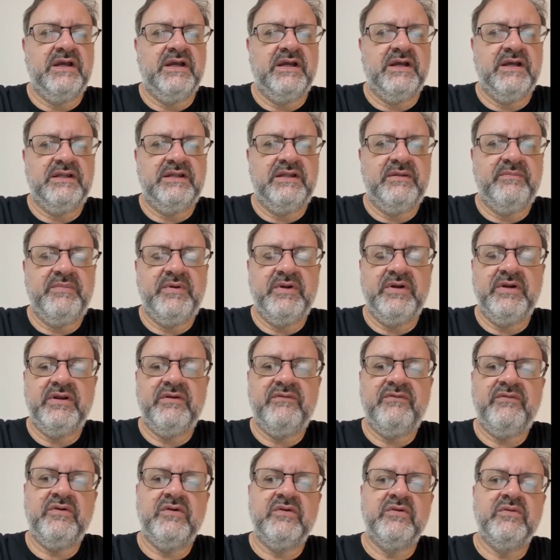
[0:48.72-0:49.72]
The
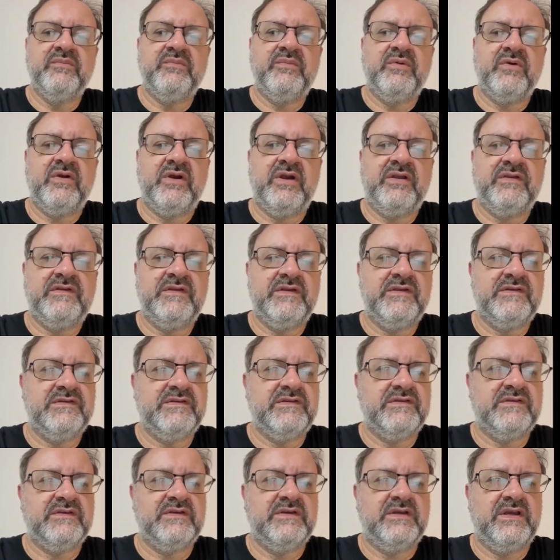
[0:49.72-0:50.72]
peer review
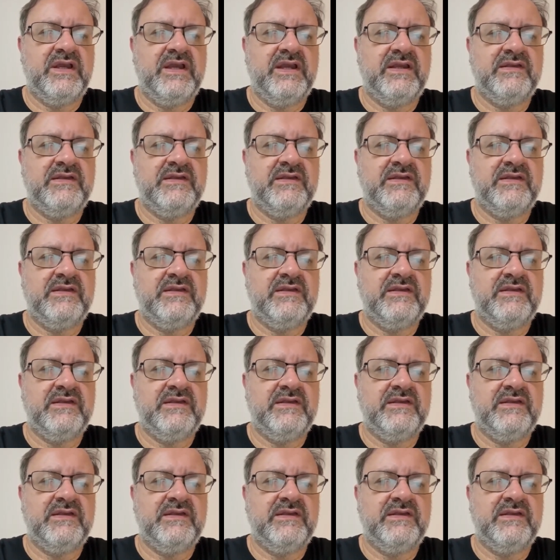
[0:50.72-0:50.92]
process